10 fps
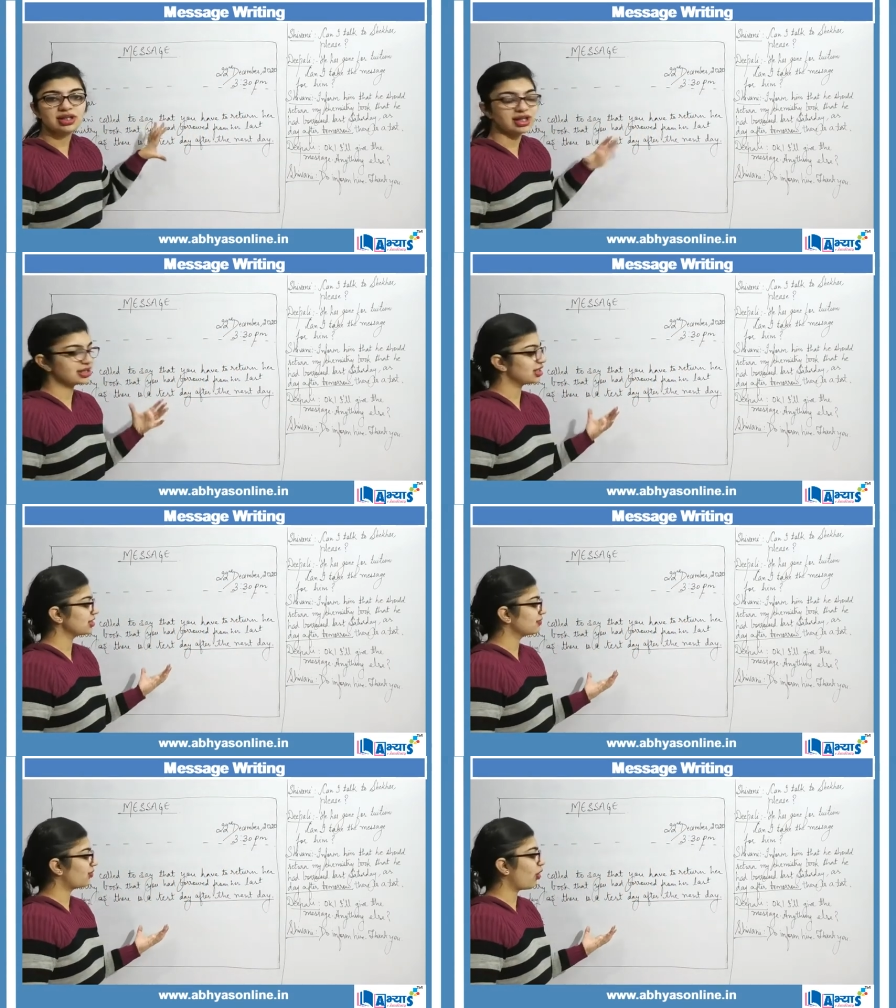It
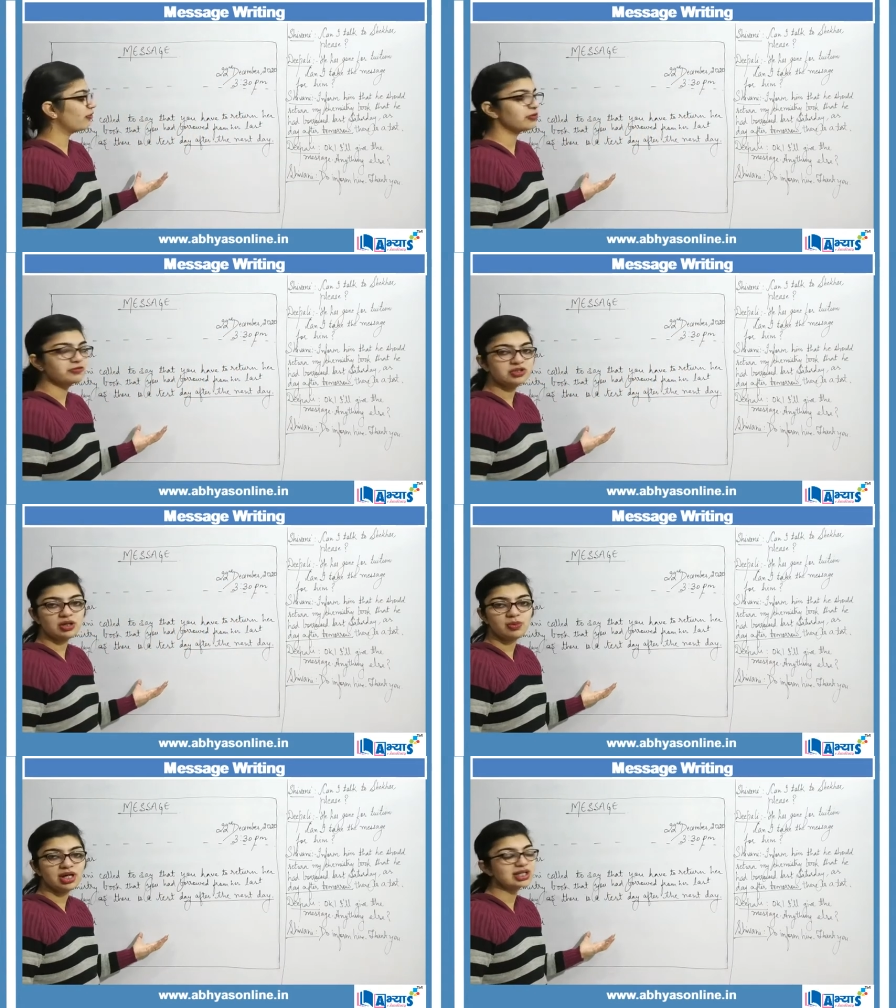is of 50
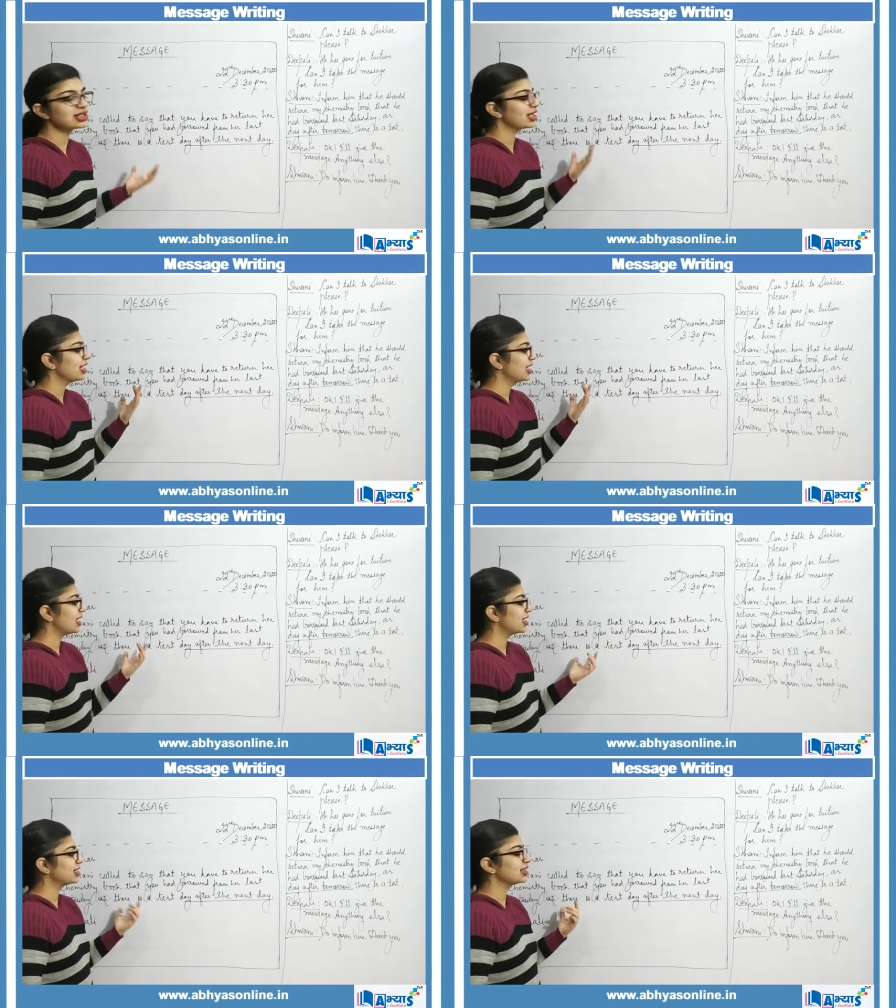words.
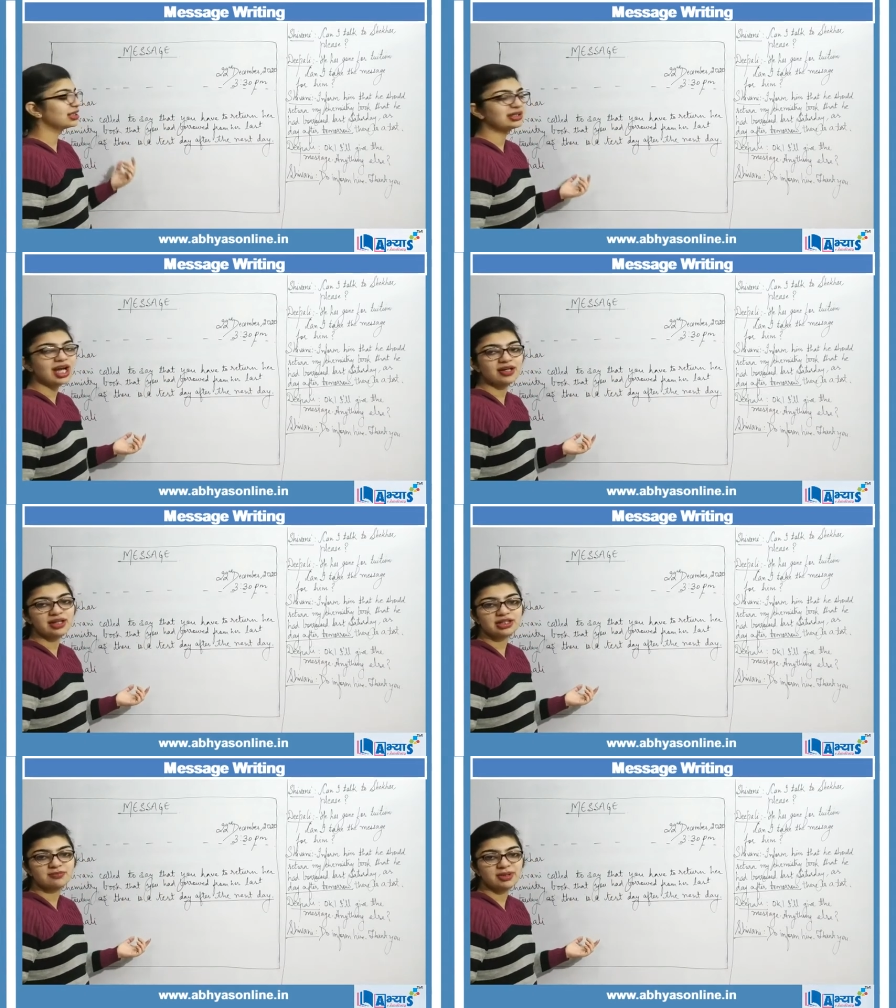It is an
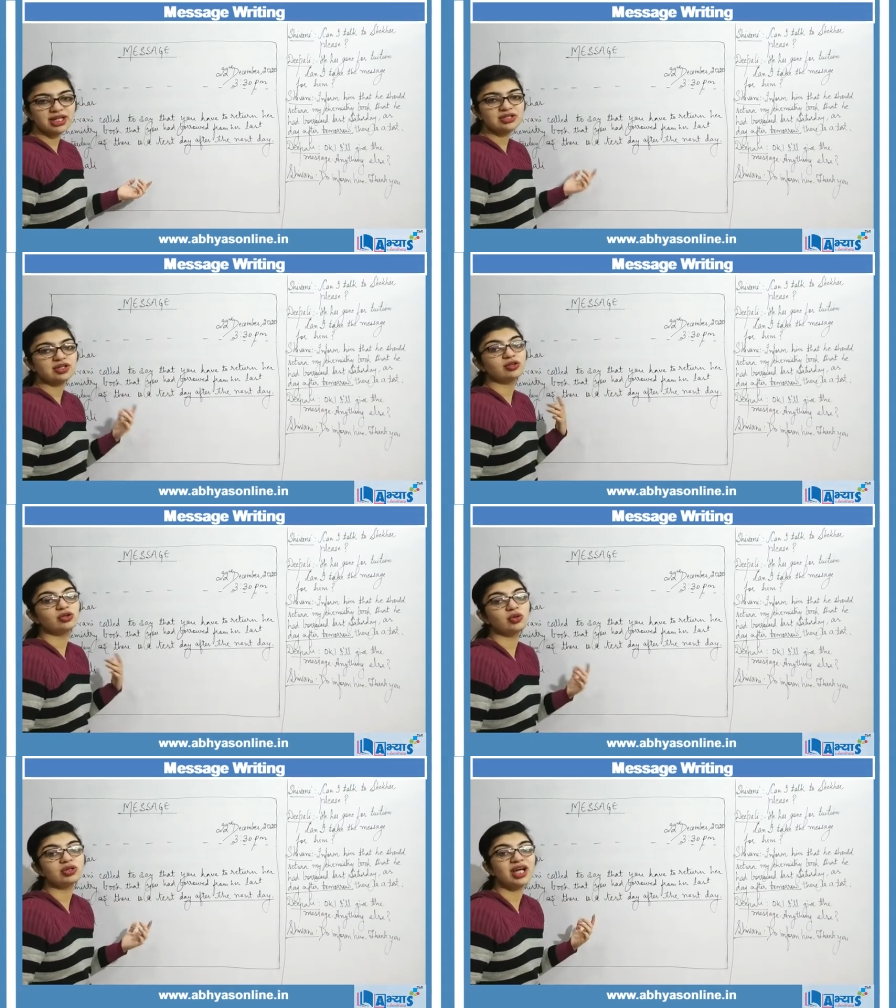indirect speech.
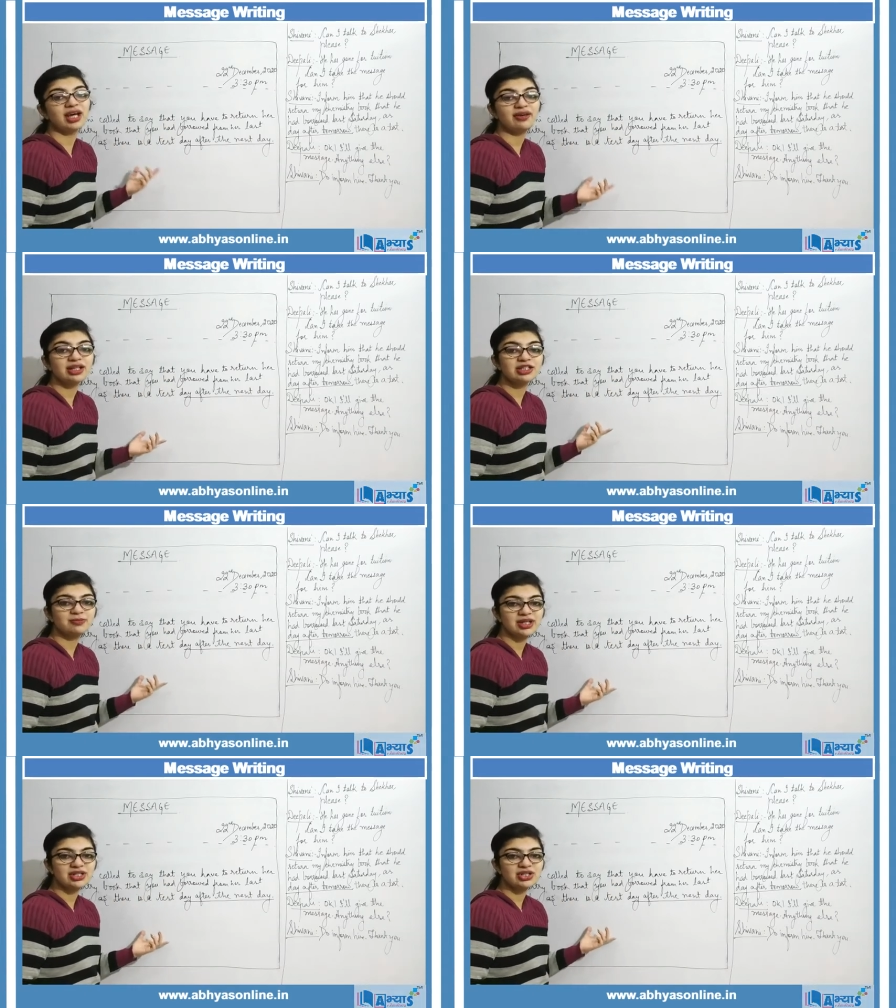No direct
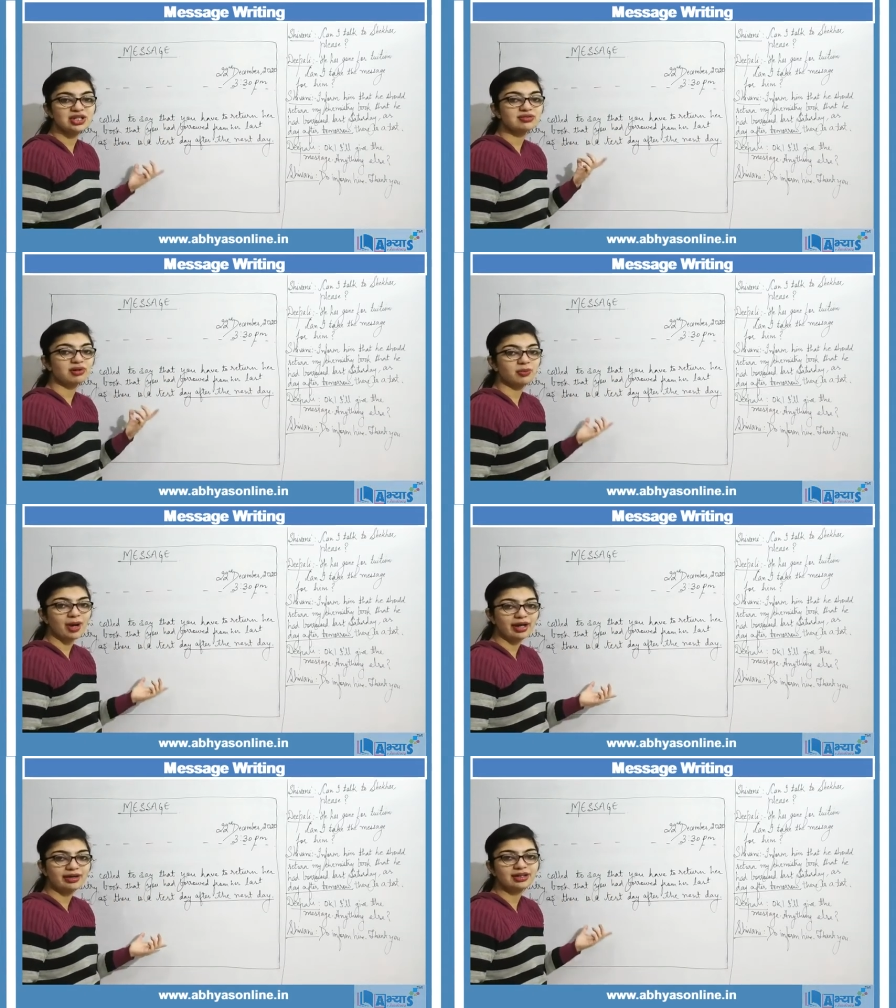speech is
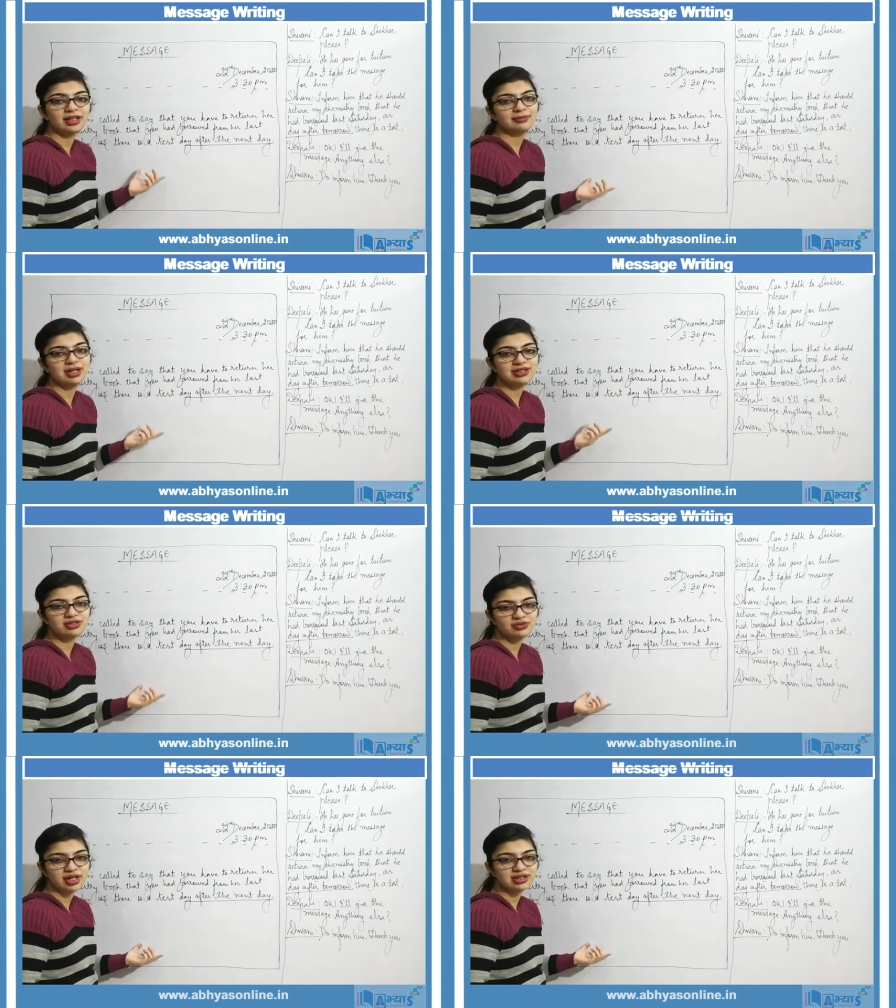required in
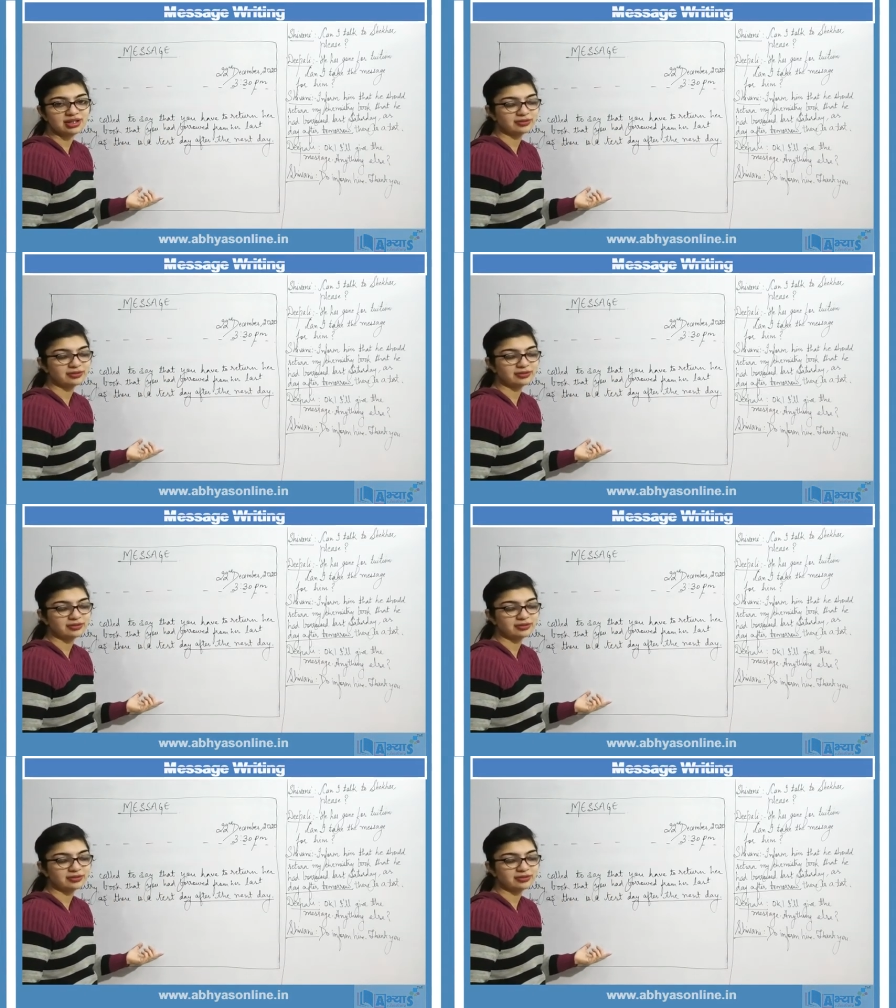message writing.